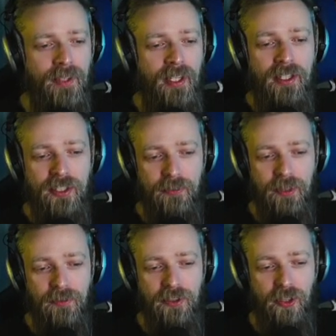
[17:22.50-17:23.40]

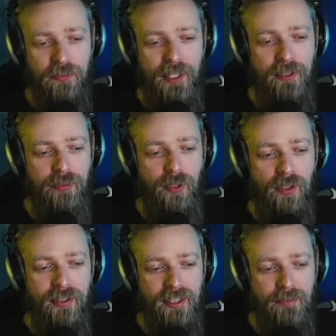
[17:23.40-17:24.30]
sometimes it's not about the
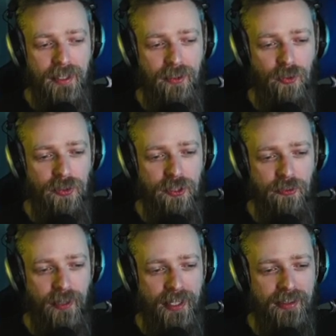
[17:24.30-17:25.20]
block, it's about all the
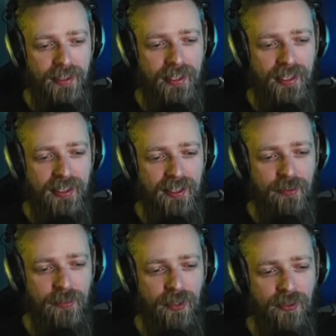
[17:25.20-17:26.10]
terrain leading into
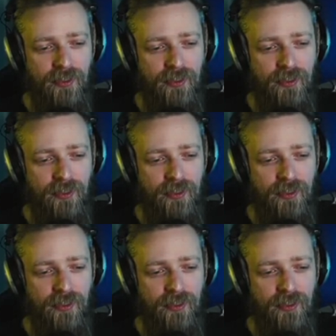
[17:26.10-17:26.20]
the block,